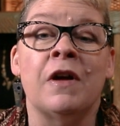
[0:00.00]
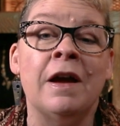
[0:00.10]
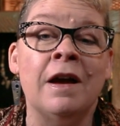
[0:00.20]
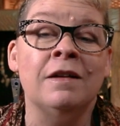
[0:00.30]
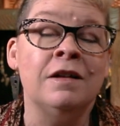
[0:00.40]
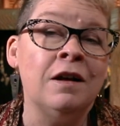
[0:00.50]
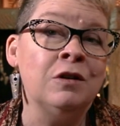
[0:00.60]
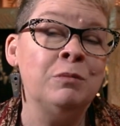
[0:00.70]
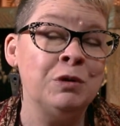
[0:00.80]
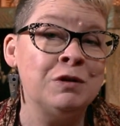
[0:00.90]
a
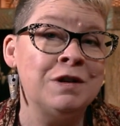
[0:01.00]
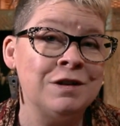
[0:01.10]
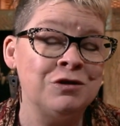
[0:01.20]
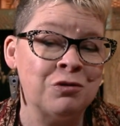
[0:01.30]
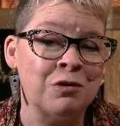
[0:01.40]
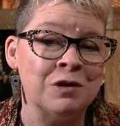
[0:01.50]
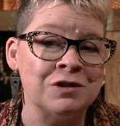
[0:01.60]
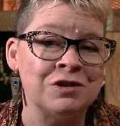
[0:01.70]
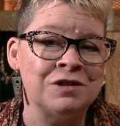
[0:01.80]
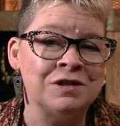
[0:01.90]
handheld butane torch?